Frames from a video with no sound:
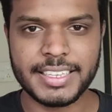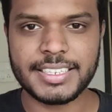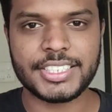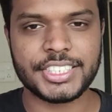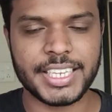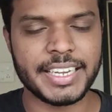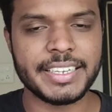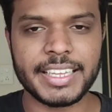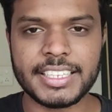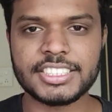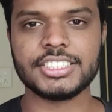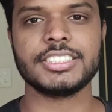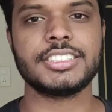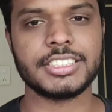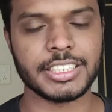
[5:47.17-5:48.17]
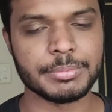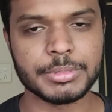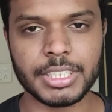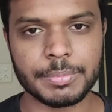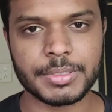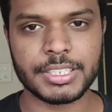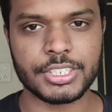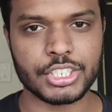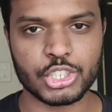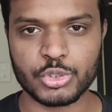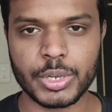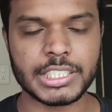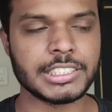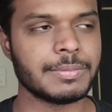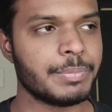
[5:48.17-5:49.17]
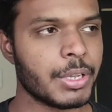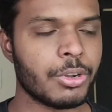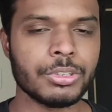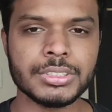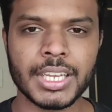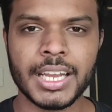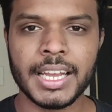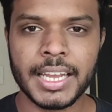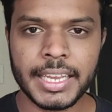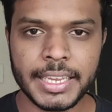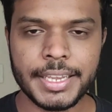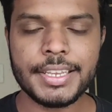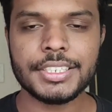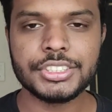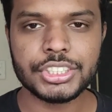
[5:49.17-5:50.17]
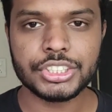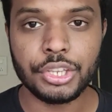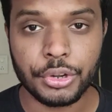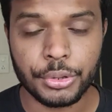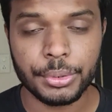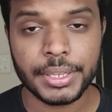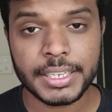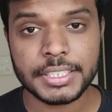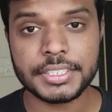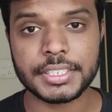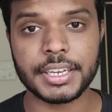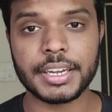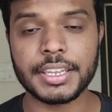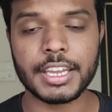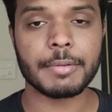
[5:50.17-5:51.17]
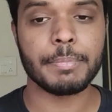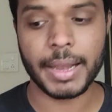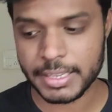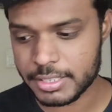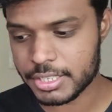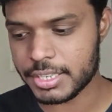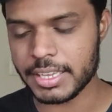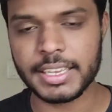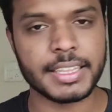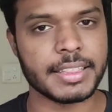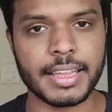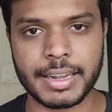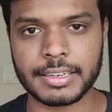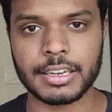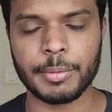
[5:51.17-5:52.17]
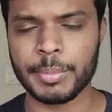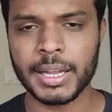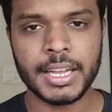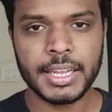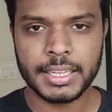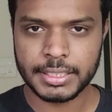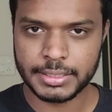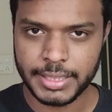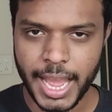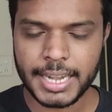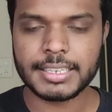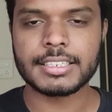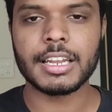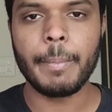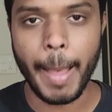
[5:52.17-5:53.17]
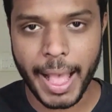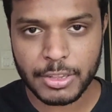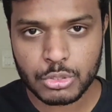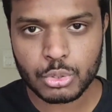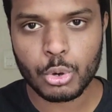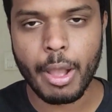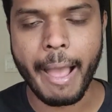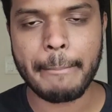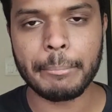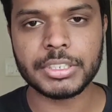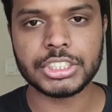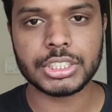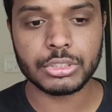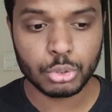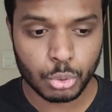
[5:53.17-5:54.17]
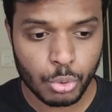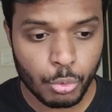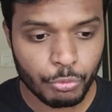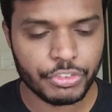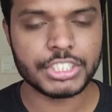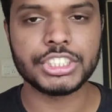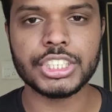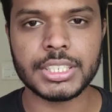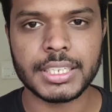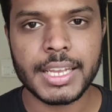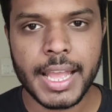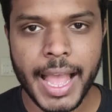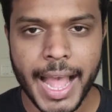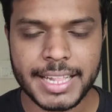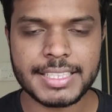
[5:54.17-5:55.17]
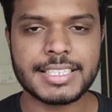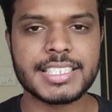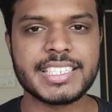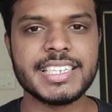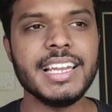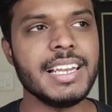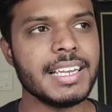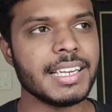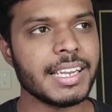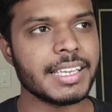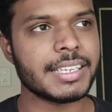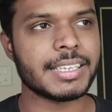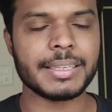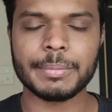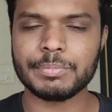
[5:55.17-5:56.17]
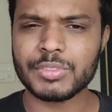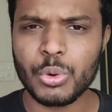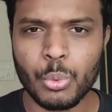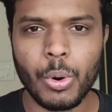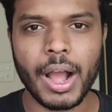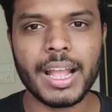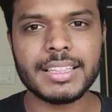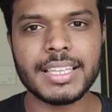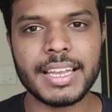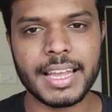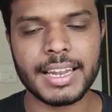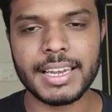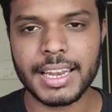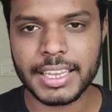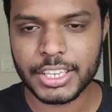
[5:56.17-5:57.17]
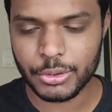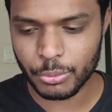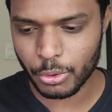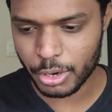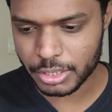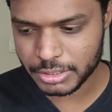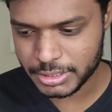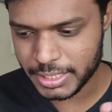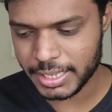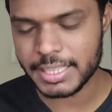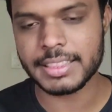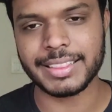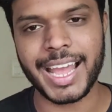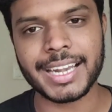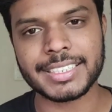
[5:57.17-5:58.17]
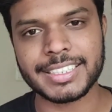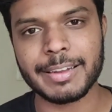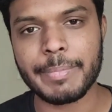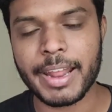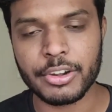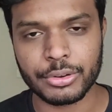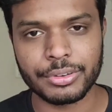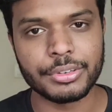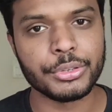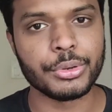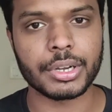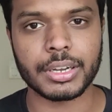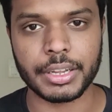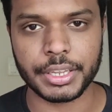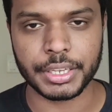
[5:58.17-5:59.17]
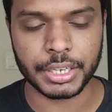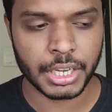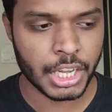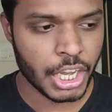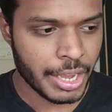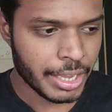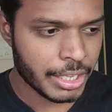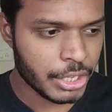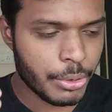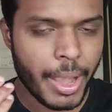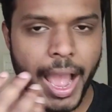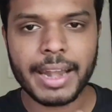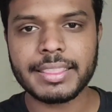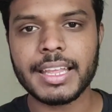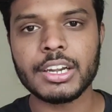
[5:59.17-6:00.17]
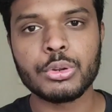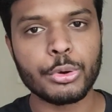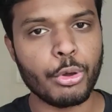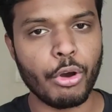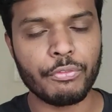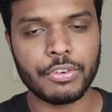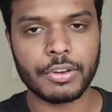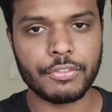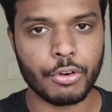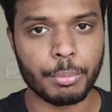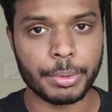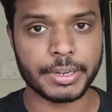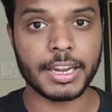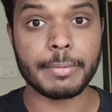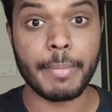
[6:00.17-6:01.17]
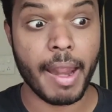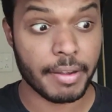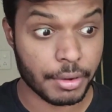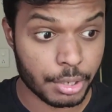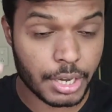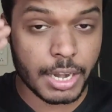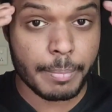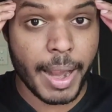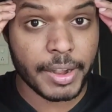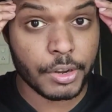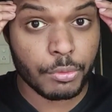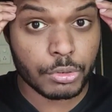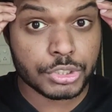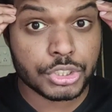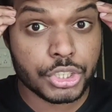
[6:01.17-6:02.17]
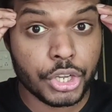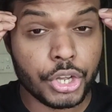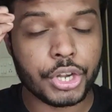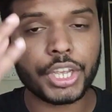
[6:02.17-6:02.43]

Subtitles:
And this sentence just sums up the situation because he's just ruining his career by staying in that club. That club has no ambition, no vision, and still, like, why the hell like you wanna stay in that club and ruin your career? You had that good offer from Real Madrid. Real Madrid was